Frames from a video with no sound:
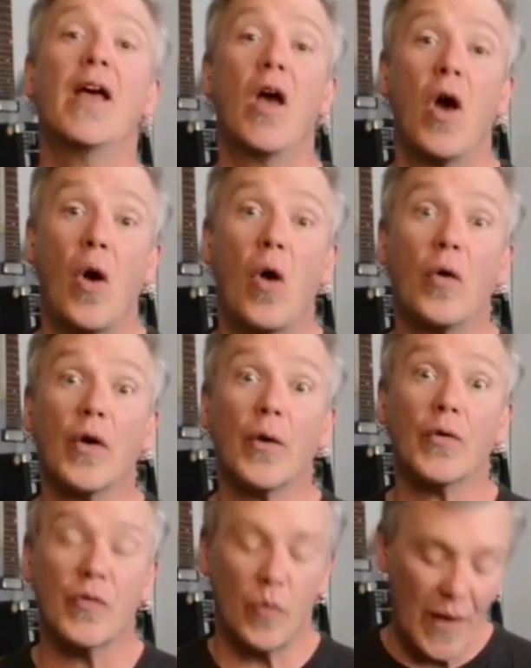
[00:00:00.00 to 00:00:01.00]
all
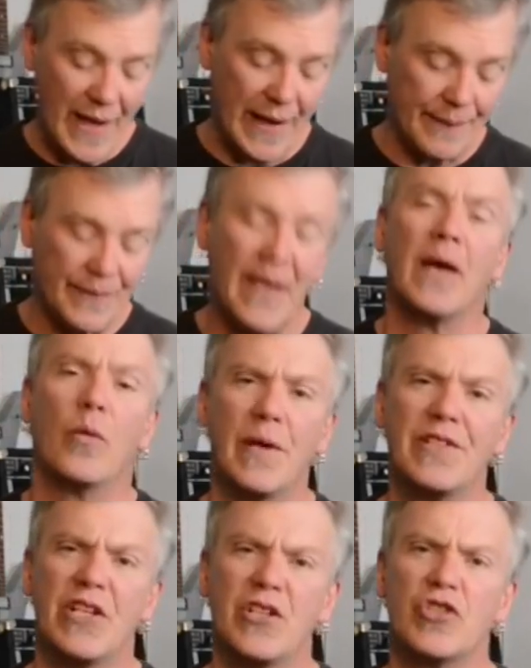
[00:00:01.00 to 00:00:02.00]
goes away, which
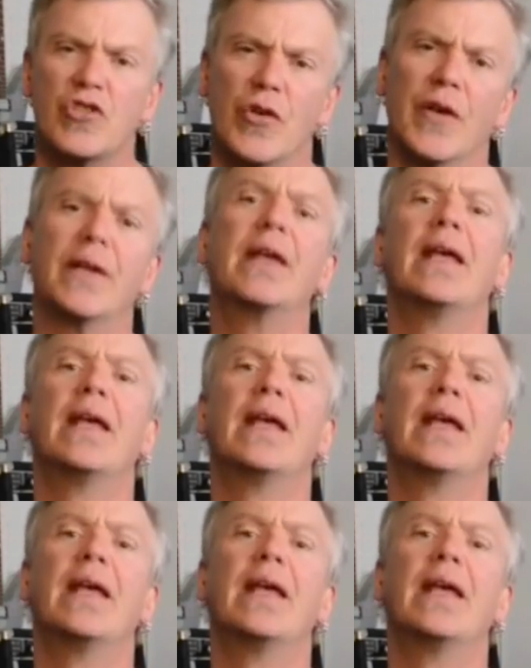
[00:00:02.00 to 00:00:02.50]
it should.